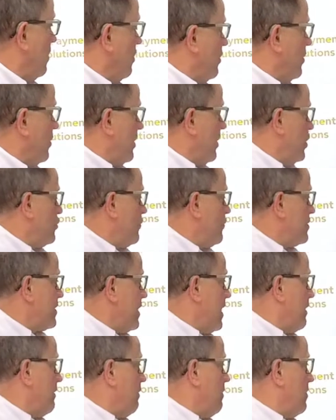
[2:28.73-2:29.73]
Each
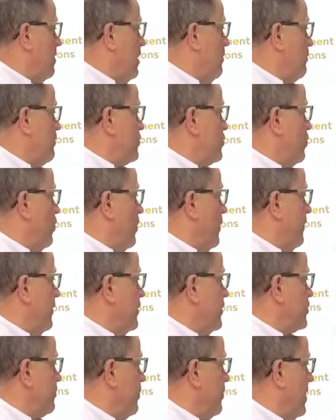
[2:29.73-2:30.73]
recycler comes with a
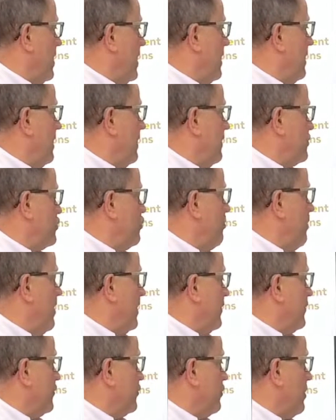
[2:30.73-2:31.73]
display and two
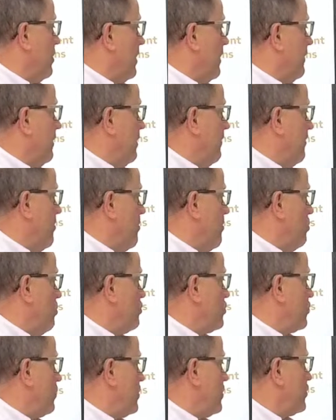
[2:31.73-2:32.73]
buttons on it. They have a mode
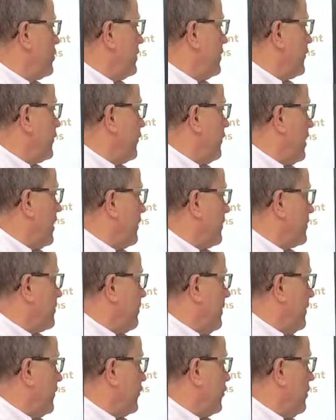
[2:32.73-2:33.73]
switch and a select
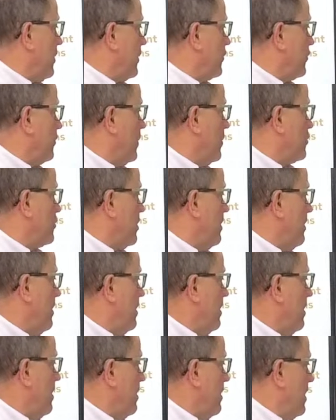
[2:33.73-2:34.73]
switch.
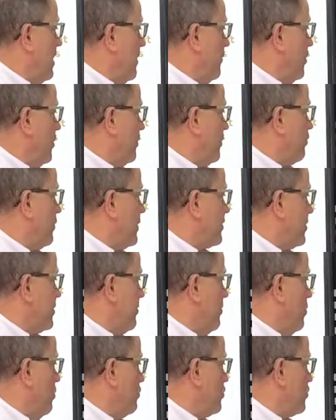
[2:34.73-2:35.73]
I'm going to press the
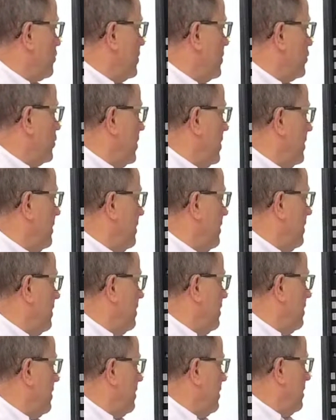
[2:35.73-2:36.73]
mode switch in.
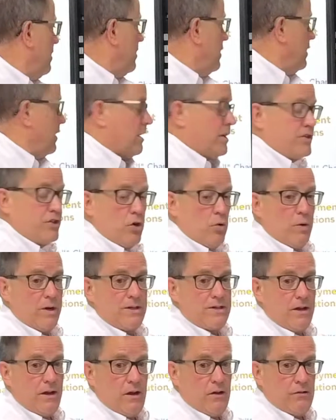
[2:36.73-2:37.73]
It's going
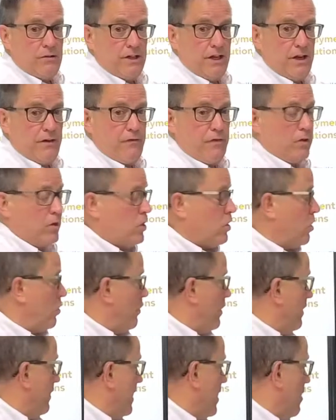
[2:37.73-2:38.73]
to LD for
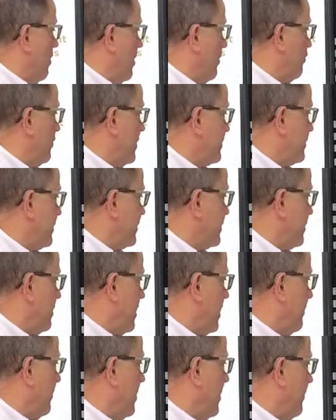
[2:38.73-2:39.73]
load. Now I press the
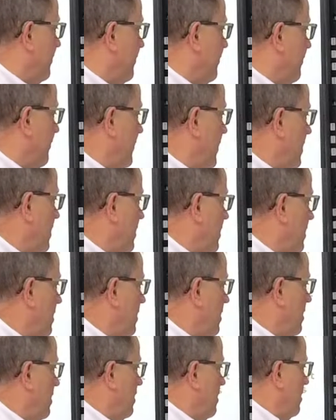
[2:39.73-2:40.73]
select button.
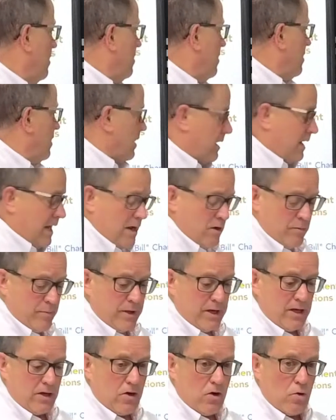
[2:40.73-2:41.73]
Now I'm going
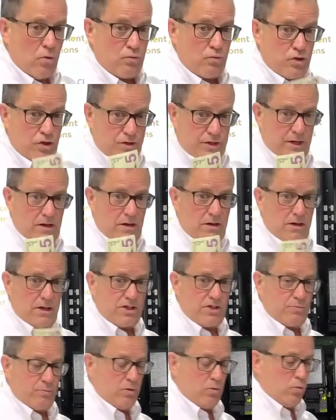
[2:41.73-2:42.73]
to go, just like a
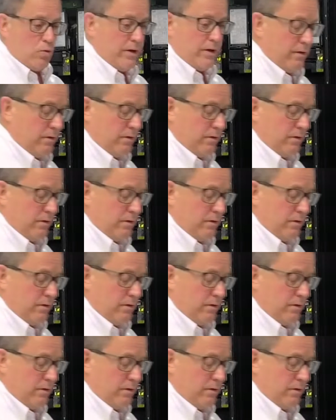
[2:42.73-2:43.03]
customer would,